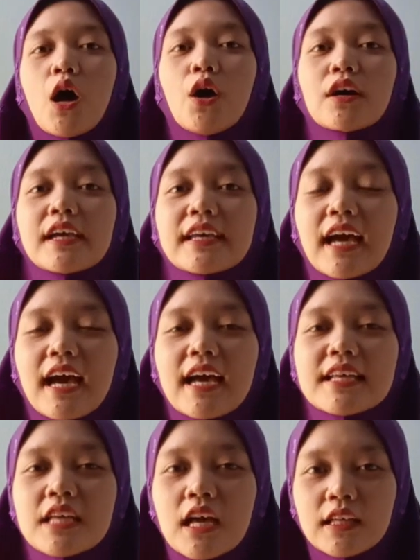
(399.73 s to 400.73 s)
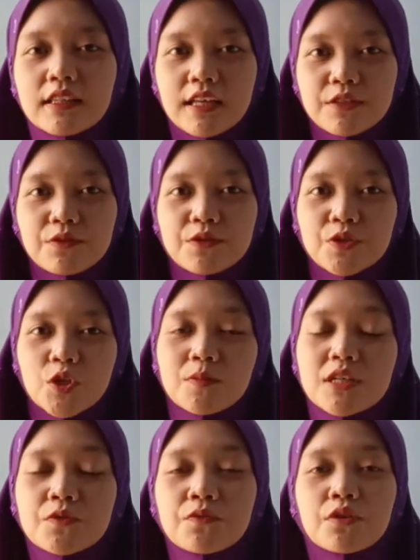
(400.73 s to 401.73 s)
Okay guys, thank you so
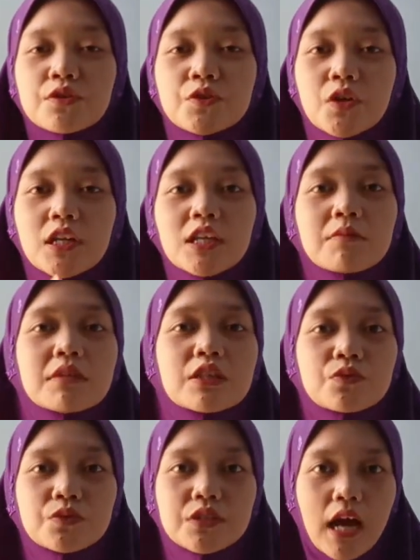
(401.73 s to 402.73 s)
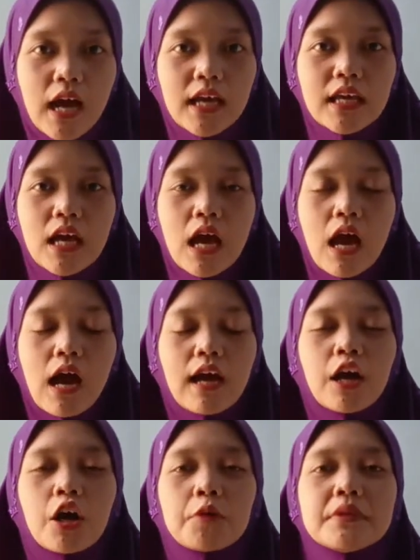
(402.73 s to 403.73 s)
much for joining me today. I
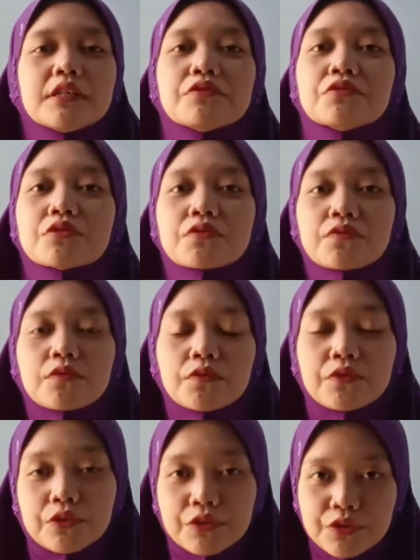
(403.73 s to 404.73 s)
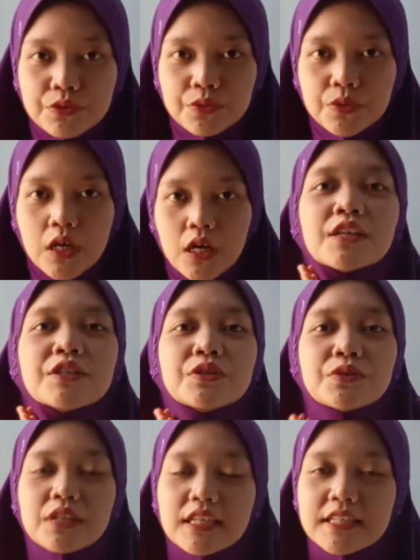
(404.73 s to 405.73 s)
hope it's useful for you.
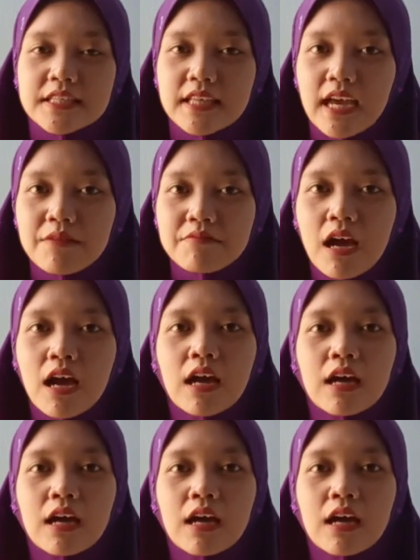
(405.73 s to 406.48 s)
See you next time.